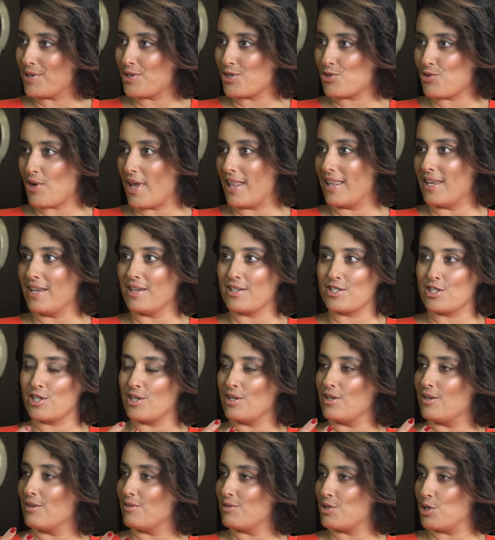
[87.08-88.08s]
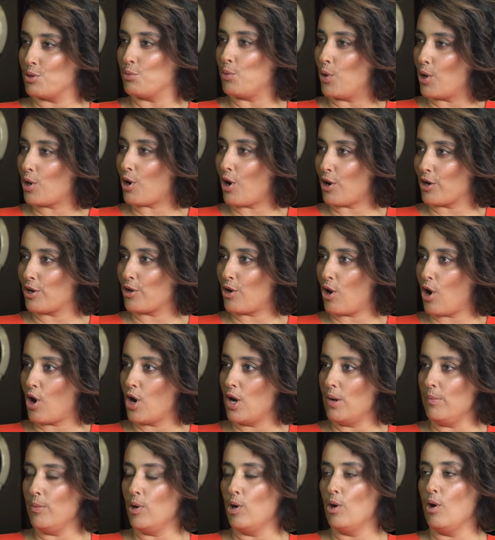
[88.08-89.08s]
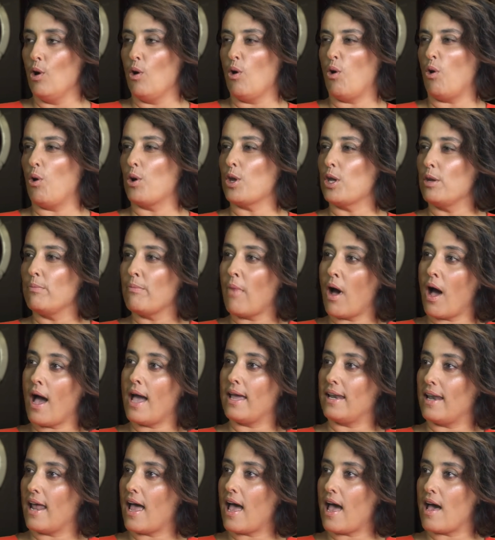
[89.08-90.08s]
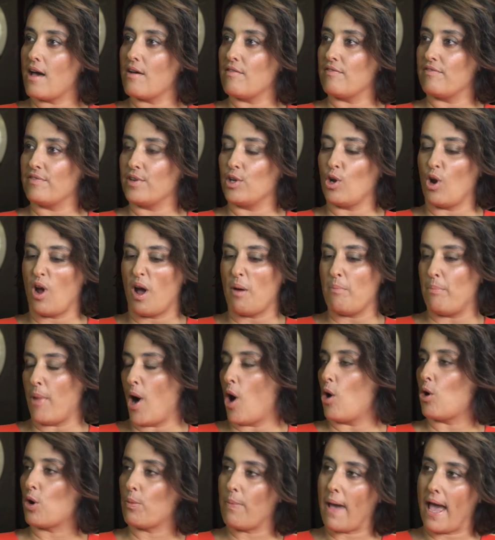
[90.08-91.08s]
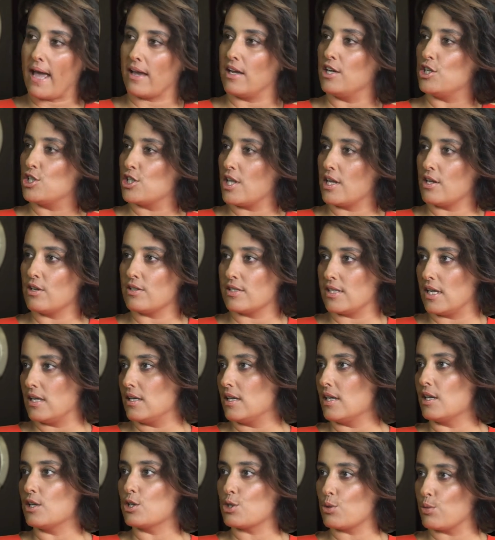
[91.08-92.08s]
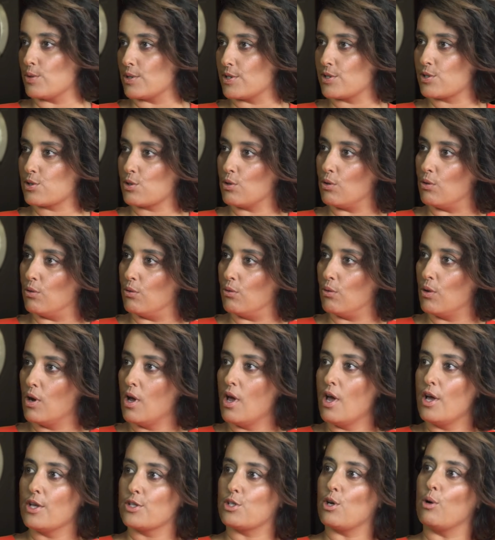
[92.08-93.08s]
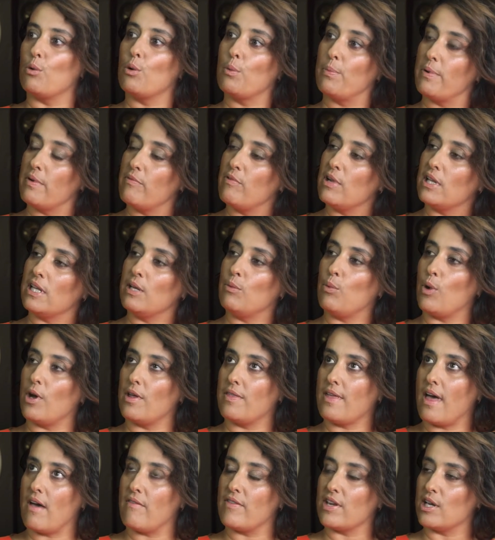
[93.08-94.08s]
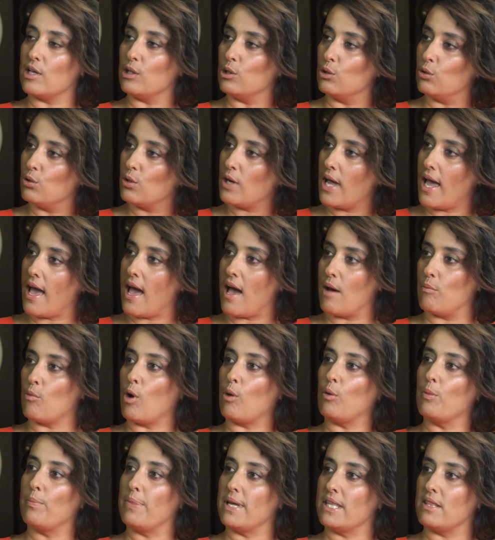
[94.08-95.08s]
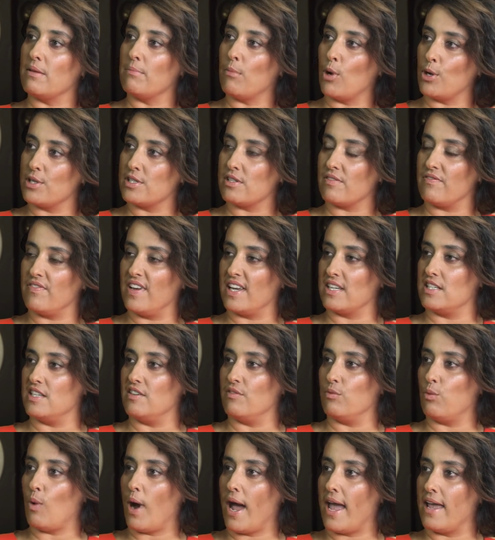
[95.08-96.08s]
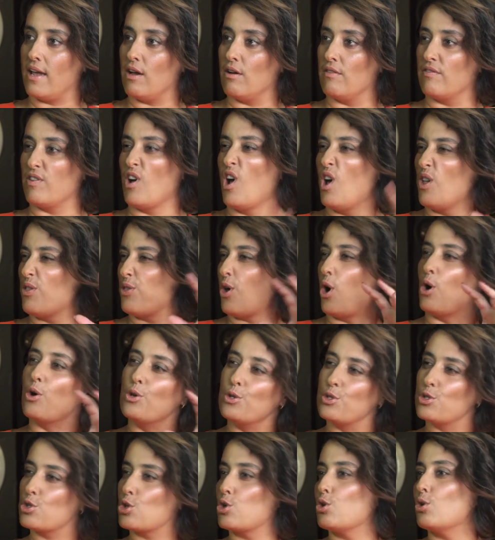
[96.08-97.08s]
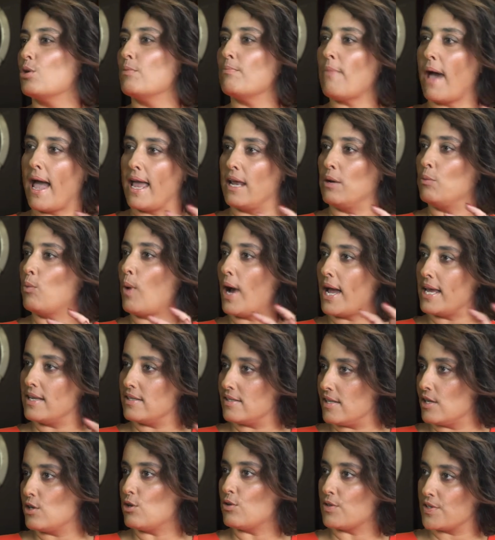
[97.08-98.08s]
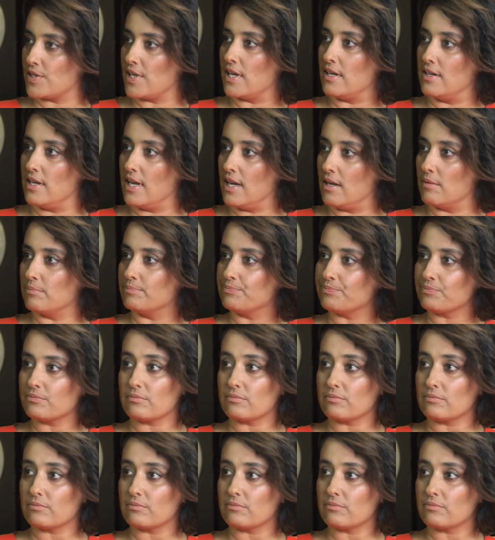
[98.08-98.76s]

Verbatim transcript: Australia to work on at home, or you might have, you know, a bulk package that you're sending into a school. So it will be really worth having a look at what would be the most effective way of those two main ways that you're sending.